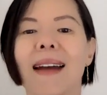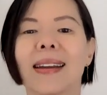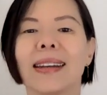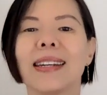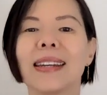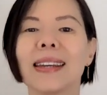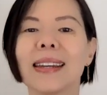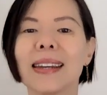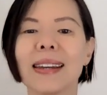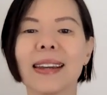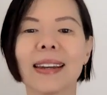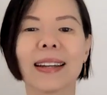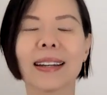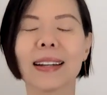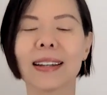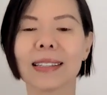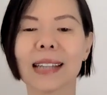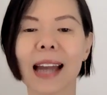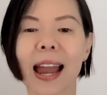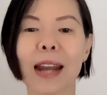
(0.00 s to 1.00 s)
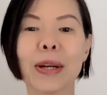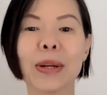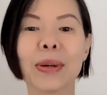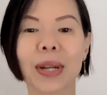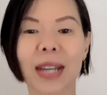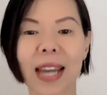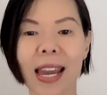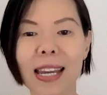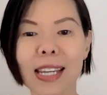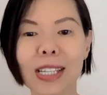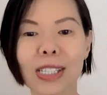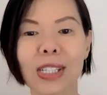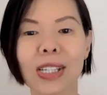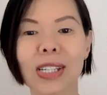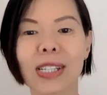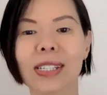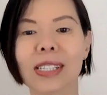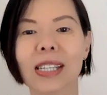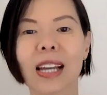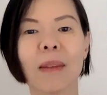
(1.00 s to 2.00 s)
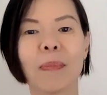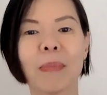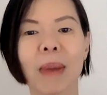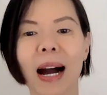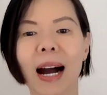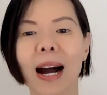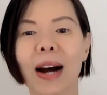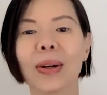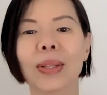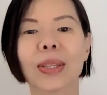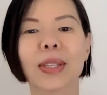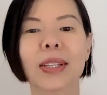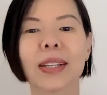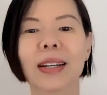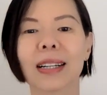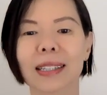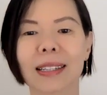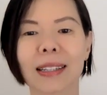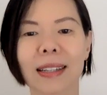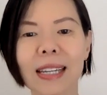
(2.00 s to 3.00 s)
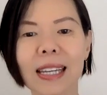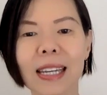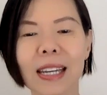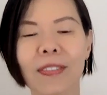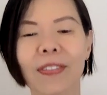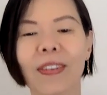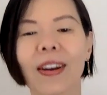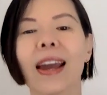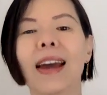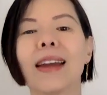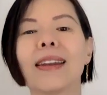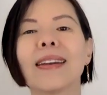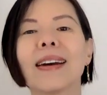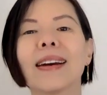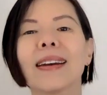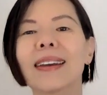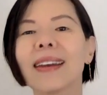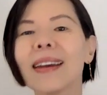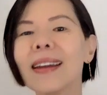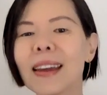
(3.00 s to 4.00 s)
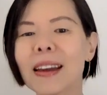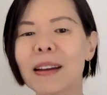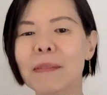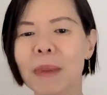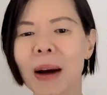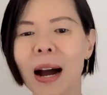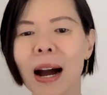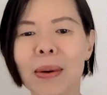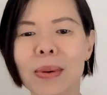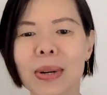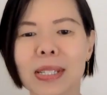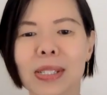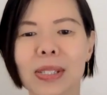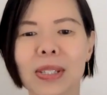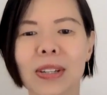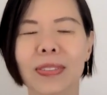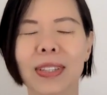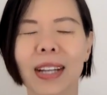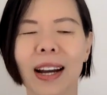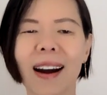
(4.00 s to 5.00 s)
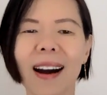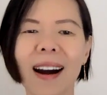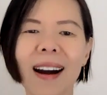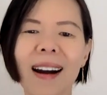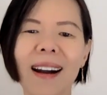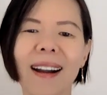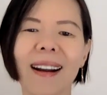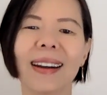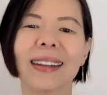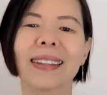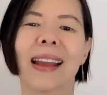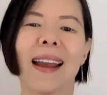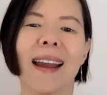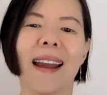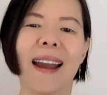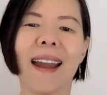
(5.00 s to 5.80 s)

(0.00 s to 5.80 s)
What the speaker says: the good educations about the grief and the healing powers of the heart